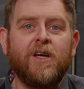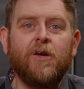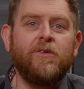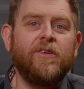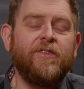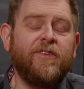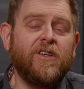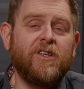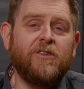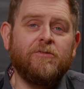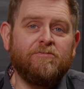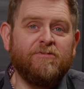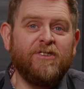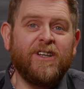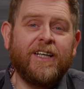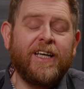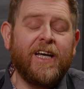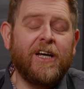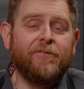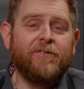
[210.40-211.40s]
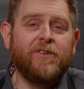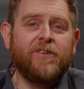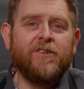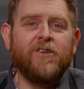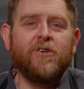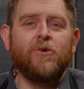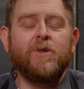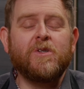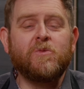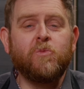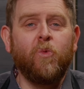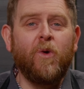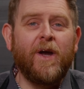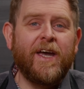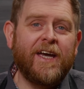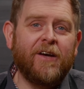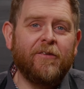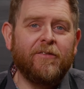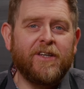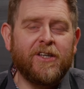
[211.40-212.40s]
only thing you really have to do is weigh
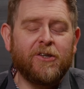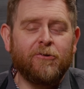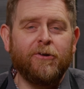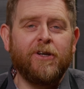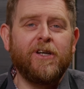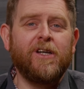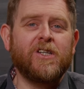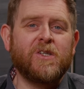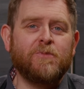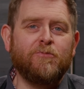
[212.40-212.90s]
out the ingredients